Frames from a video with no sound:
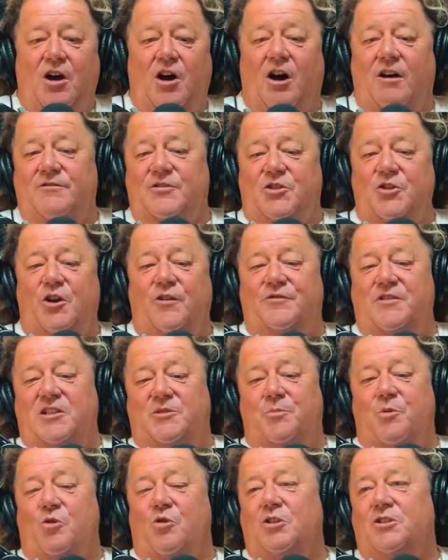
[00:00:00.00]
I've surfed his
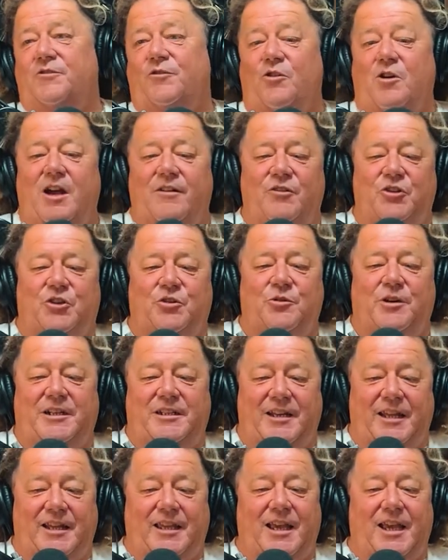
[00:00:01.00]
boards for over 3
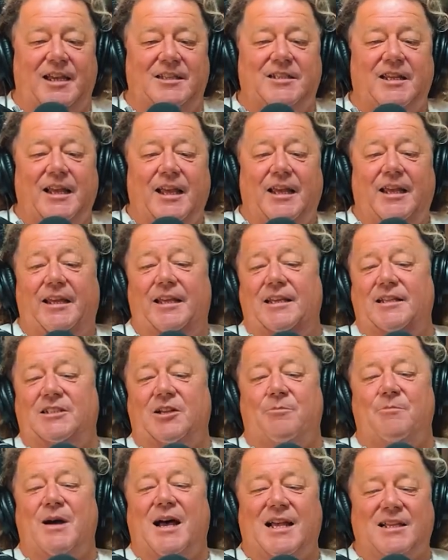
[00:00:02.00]
decades. He is
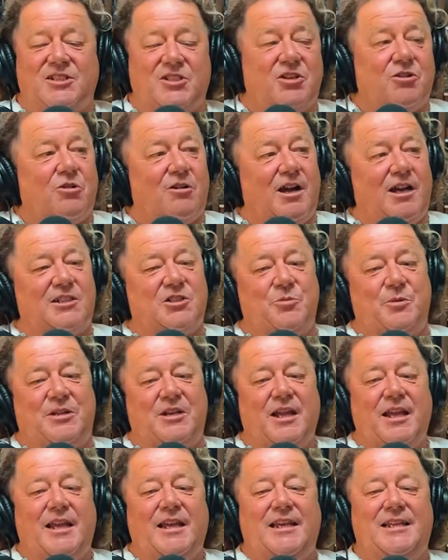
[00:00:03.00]
a master
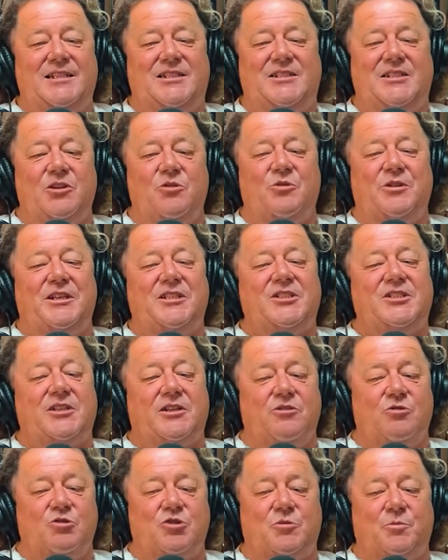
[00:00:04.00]
craftsman. His silky
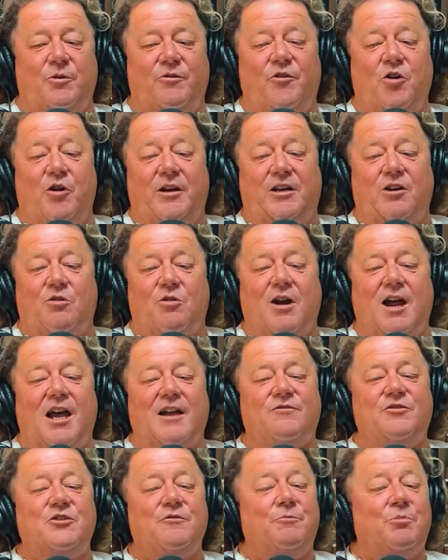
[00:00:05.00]
skills provide
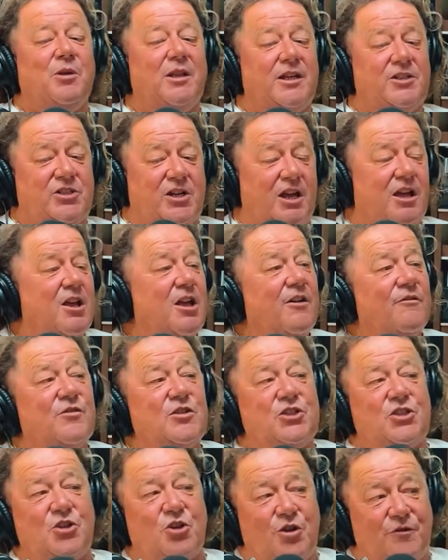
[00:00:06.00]
crafts of pleasure for
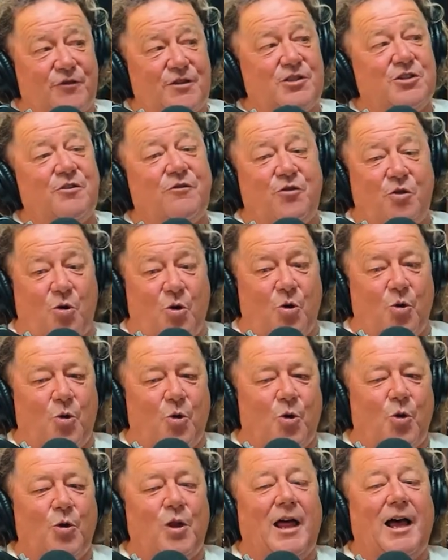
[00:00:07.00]
surfers of
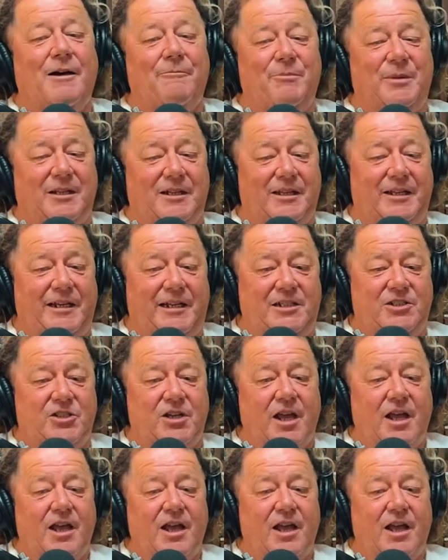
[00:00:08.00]
all abilities.